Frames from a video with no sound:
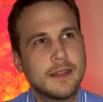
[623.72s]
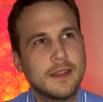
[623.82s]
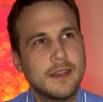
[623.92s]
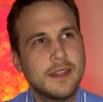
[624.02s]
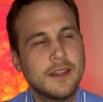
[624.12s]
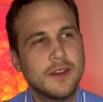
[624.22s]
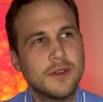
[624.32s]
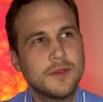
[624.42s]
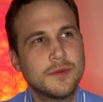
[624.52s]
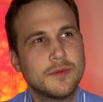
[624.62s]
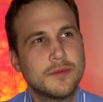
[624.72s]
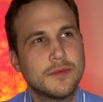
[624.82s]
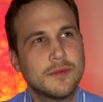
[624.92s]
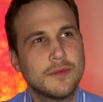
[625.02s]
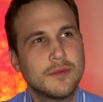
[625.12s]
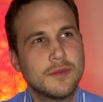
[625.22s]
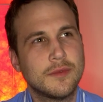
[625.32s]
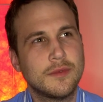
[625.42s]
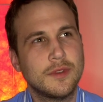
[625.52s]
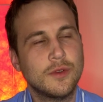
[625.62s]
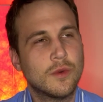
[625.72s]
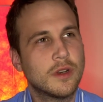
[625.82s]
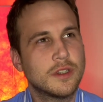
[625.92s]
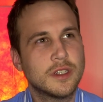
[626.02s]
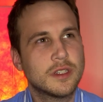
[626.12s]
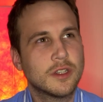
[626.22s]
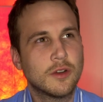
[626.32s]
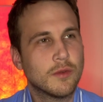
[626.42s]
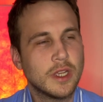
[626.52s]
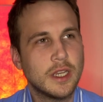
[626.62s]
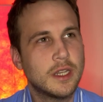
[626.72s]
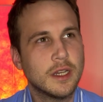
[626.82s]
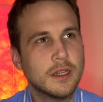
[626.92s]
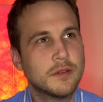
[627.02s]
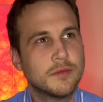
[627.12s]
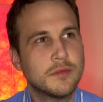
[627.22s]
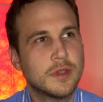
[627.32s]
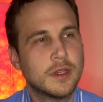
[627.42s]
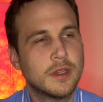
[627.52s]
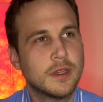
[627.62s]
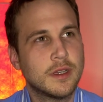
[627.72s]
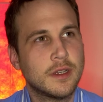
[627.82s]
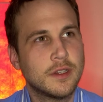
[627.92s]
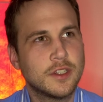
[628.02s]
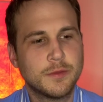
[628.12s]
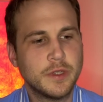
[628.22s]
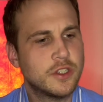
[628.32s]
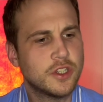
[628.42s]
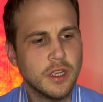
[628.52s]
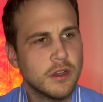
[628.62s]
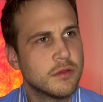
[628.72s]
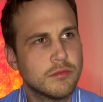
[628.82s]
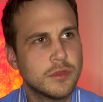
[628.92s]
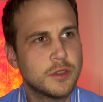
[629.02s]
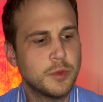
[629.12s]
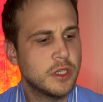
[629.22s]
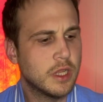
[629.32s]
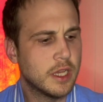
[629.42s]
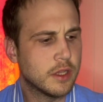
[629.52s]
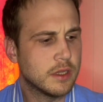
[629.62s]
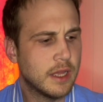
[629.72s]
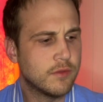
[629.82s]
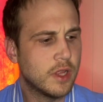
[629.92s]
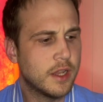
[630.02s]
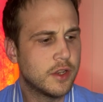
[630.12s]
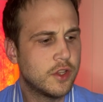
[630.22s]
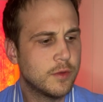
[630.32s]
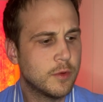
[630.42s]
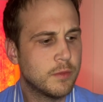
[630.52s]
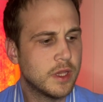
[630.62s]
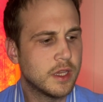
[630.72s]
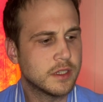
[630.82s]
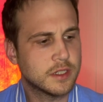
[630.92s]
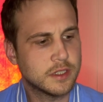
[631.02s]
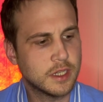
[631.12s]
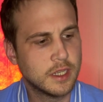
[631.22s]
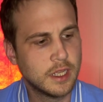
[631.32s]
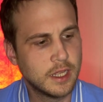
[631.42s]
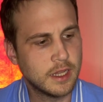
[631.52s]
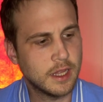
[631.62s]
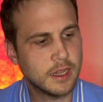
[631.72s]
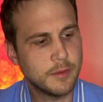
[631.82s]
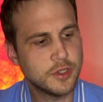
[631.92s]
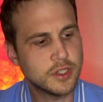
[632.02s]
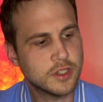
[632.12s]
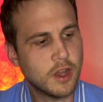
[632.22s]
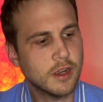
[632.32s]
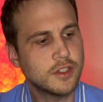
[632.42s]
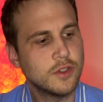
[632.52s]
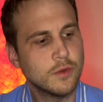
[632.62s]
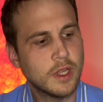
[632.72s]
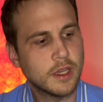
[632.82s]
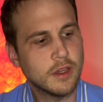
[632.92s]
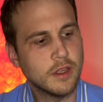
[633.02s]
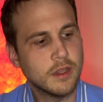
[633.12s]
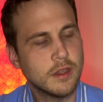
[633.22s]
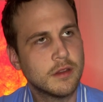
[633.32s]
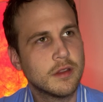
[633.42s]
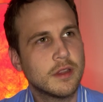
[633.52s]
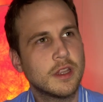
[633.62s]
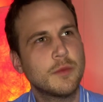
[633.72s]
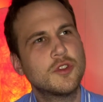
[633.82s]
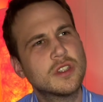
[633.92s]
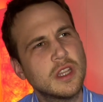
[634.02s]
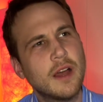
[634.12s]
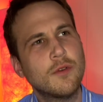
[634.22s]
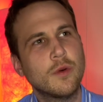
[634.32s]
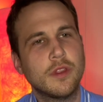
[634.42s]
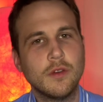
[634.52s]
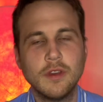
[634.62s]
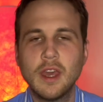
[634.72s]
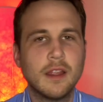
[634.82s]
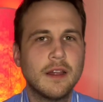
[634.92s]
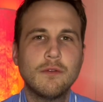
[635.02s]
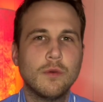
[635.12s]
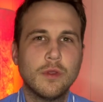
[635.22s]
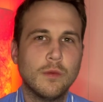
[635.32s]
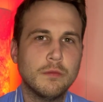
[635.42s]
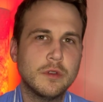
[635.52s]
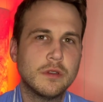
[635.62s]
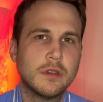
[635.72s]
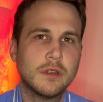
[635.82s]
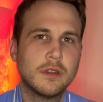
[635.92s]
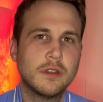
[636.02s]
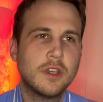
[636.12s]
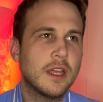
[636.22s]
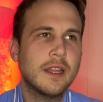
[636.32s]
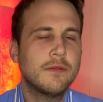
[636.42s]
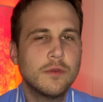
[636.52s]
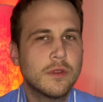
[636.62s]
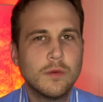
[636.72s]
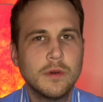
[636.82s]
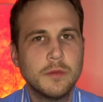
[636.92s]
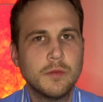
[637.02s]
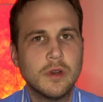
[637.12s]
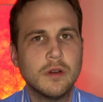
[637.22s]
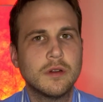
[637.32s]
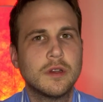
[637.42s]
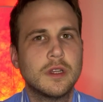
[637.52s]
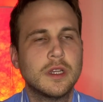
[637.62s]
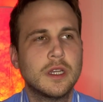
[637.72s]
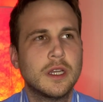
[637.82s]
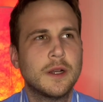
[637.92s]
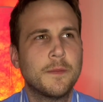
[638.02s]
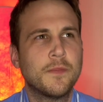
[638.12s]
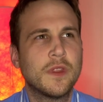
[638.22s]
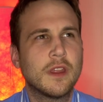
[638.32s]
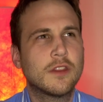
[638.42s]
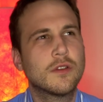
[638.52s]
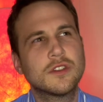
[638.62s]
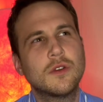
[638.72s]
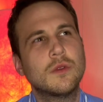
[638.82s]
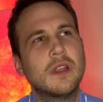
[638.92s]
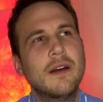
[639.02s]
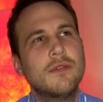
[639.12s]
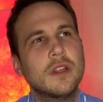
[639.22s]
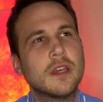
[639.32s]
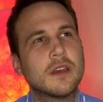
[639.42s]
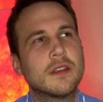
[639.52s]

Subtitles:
you know, you want to just agree to just be chill, just be like level headed human beings. Like, let me just talk to you let me just level with you. You can't level with a woman. You can't level with a woman, bro. Like, there is no leveling.